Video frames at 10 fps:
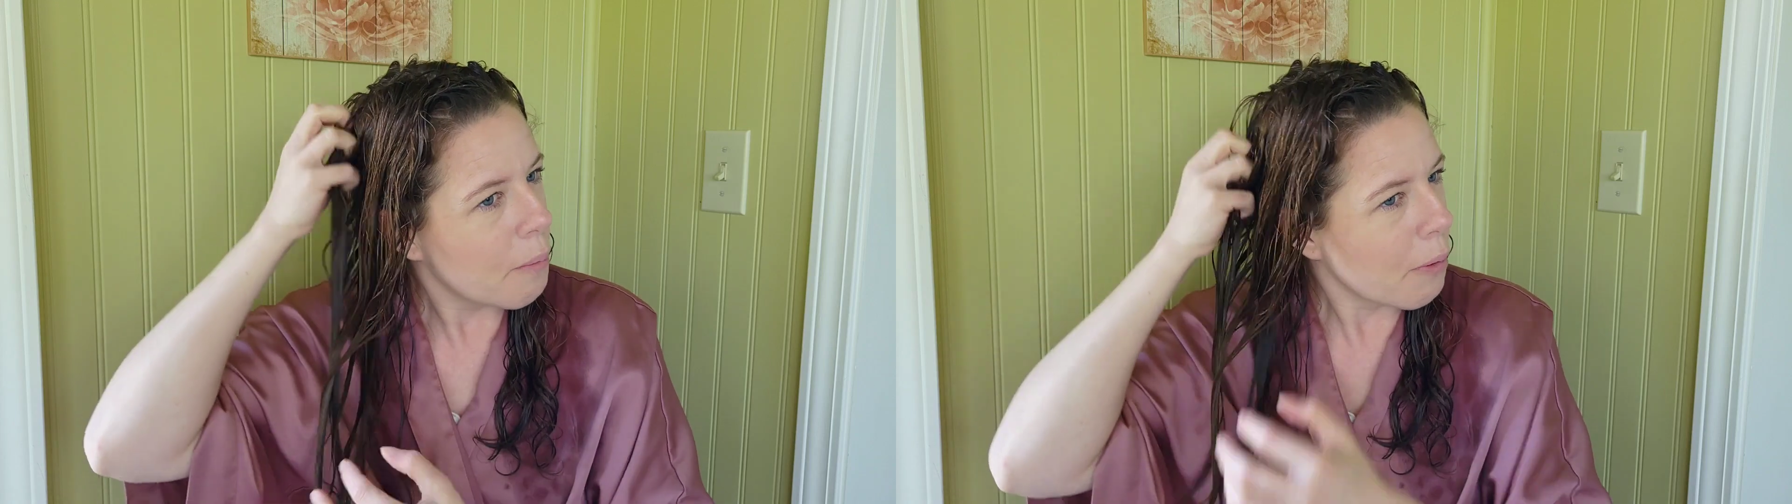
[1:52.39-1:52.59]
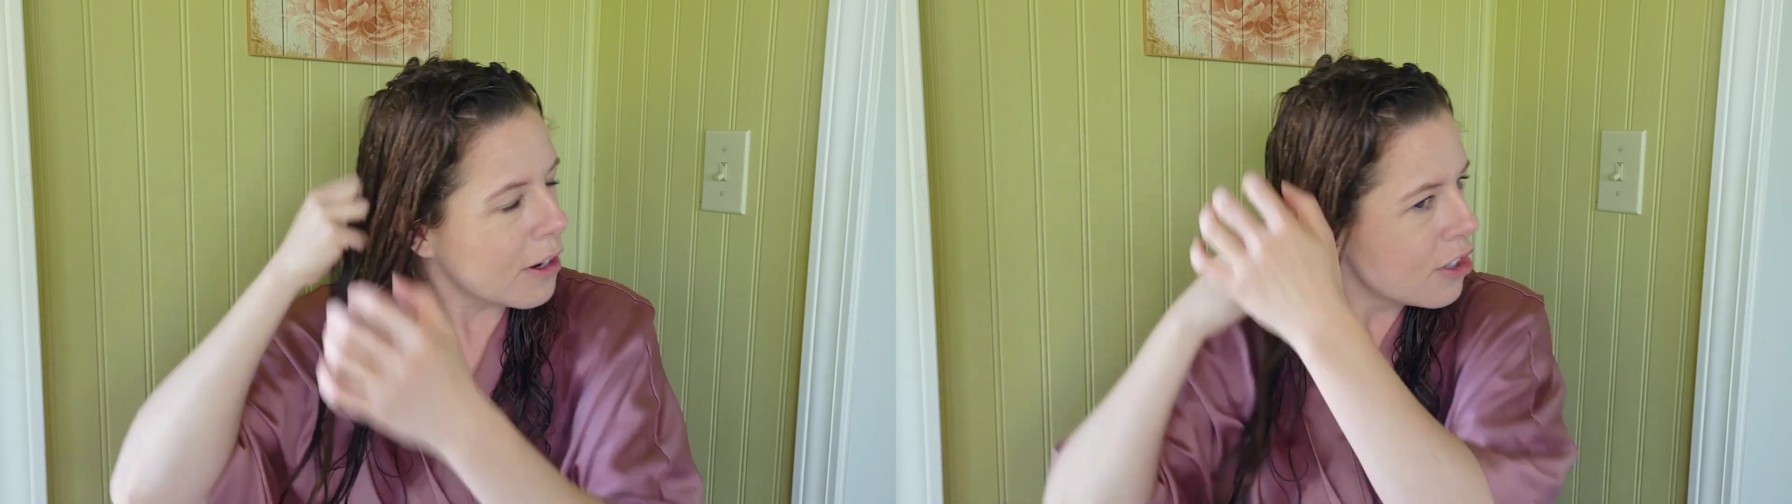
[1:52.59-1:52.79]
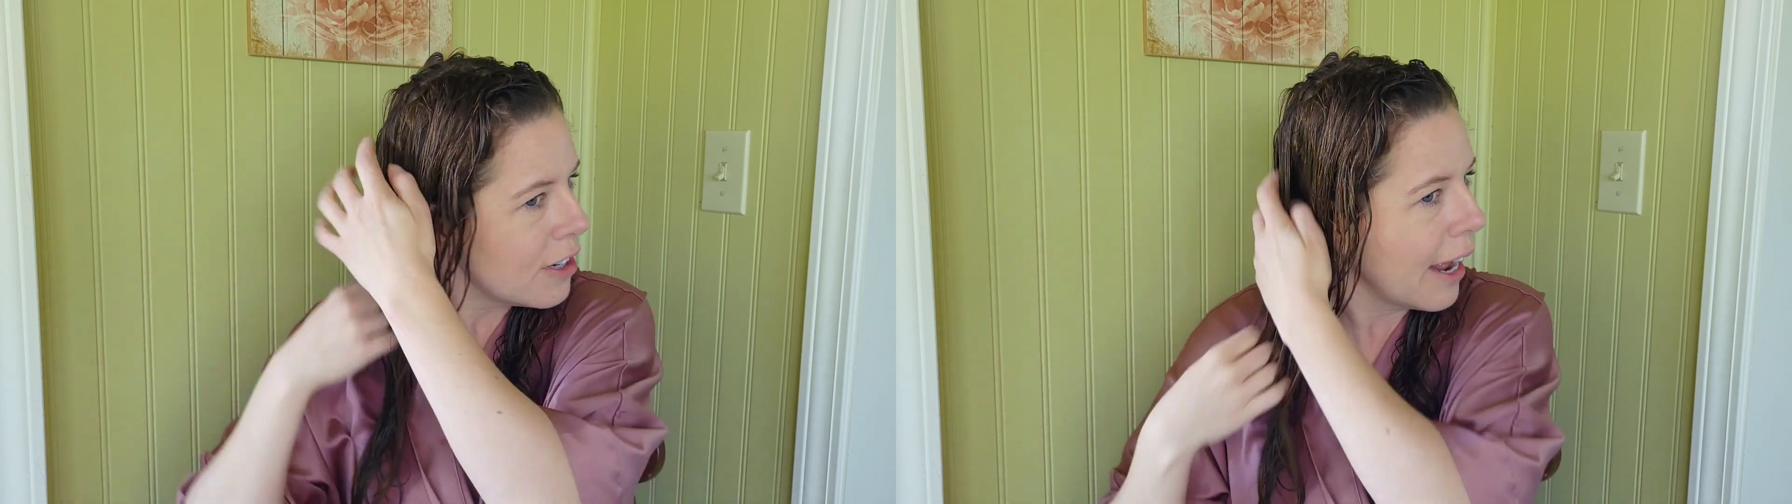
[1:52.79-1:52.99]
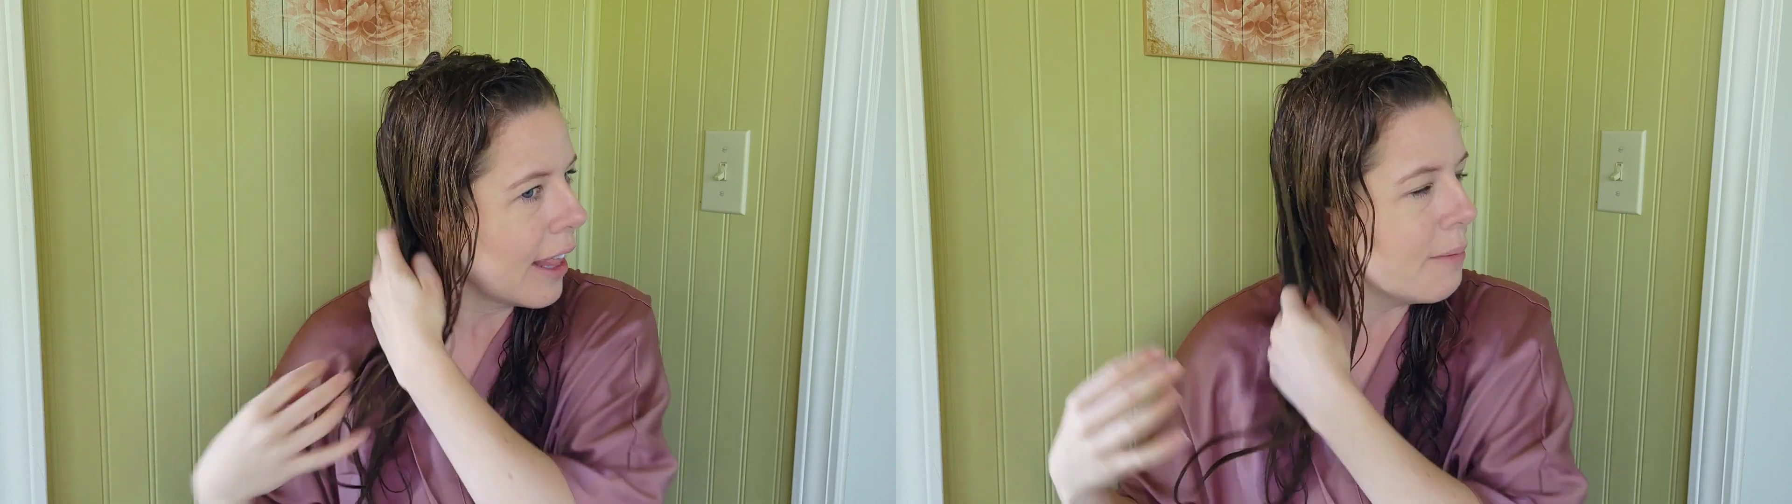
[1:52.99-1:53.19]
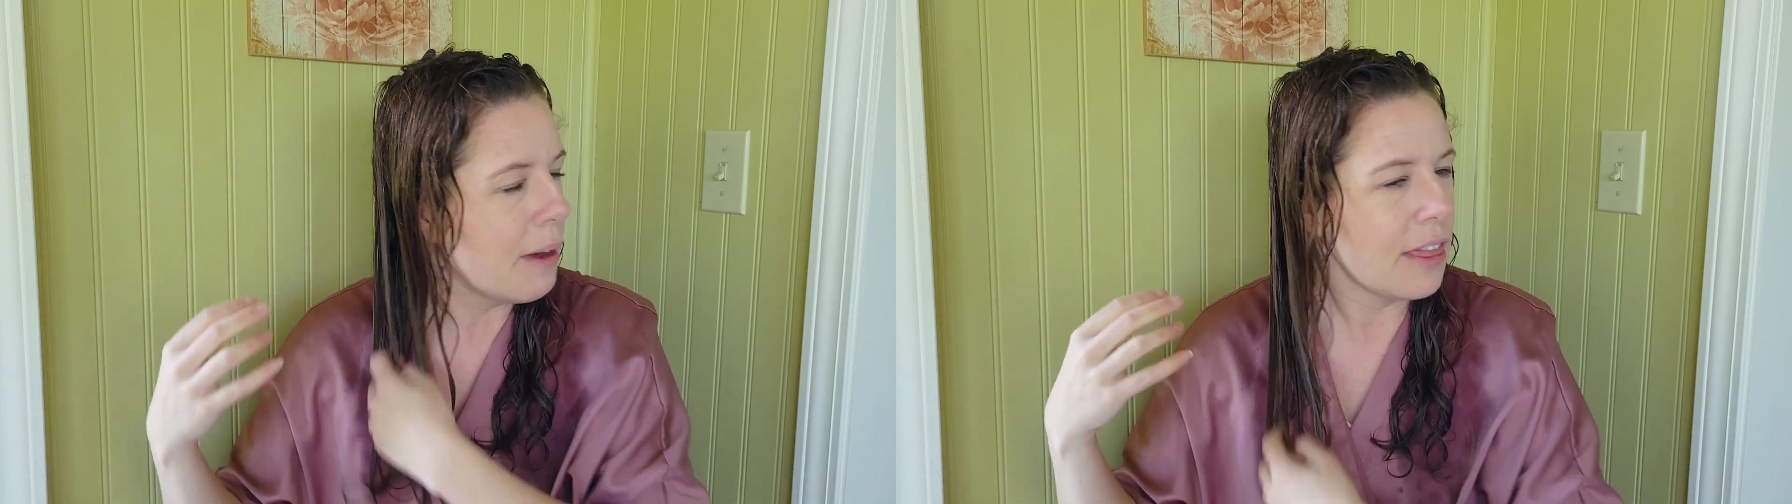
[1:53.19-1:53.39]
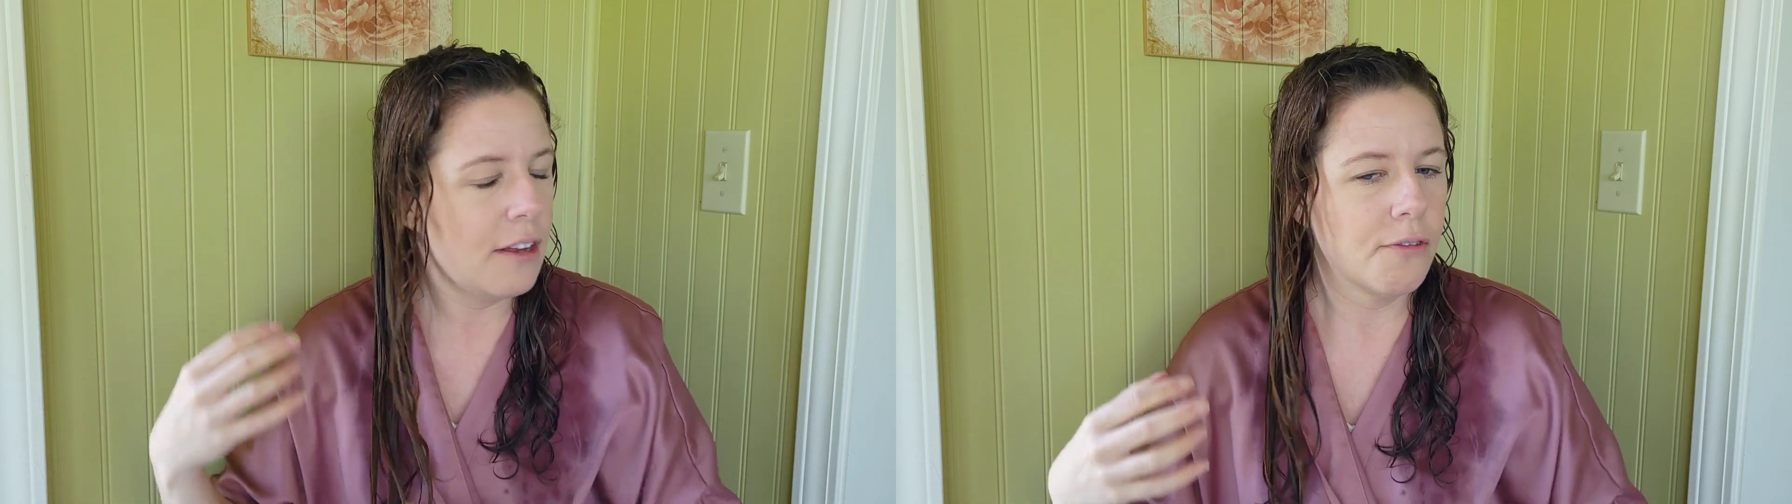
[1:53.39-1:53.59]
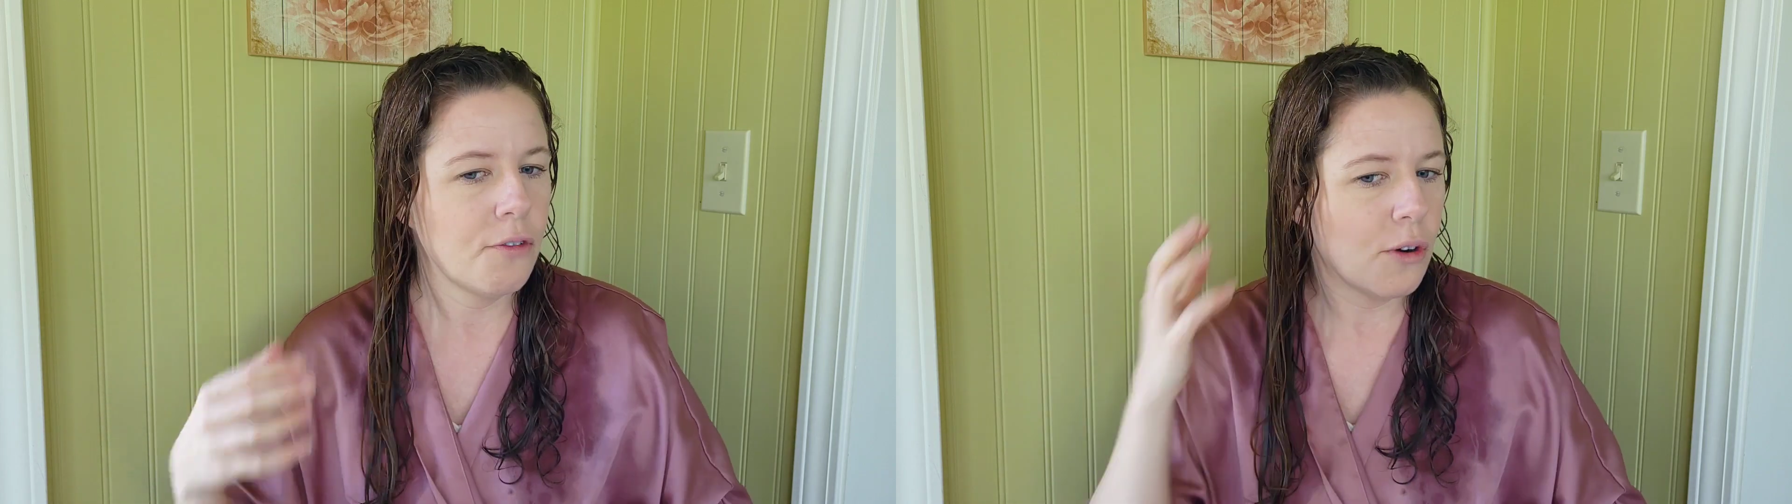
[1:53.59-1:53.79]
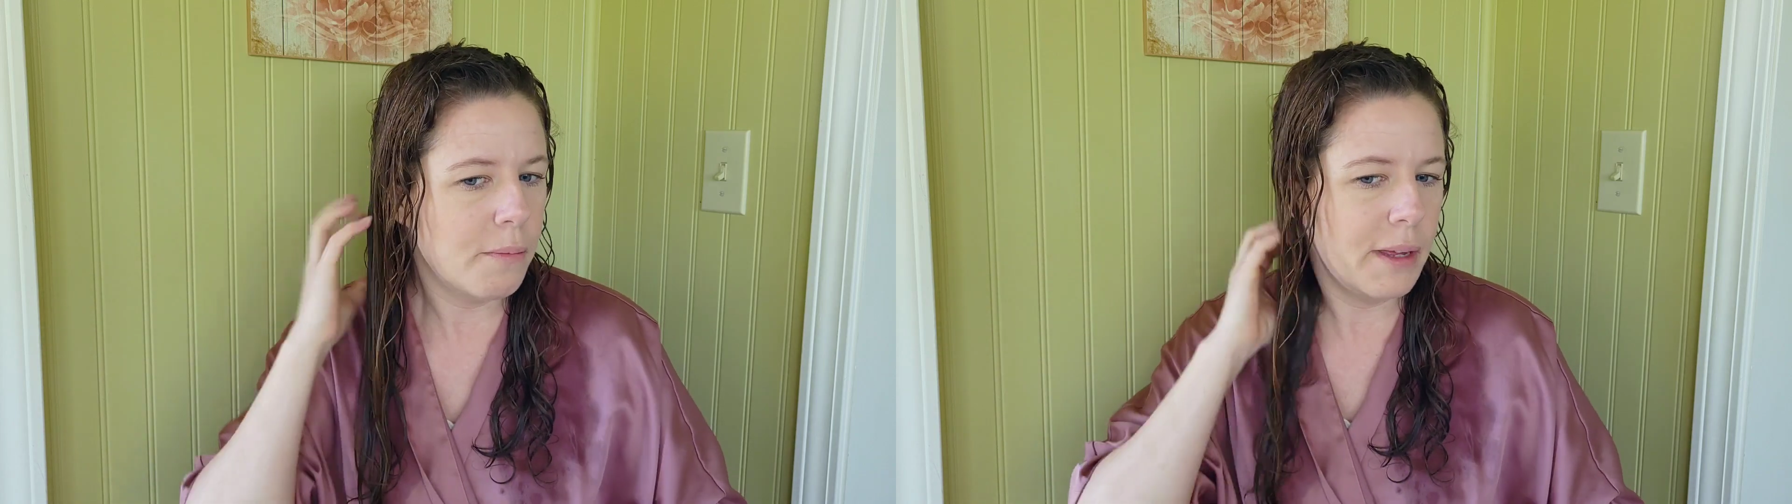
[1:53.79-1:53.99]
brush styling method for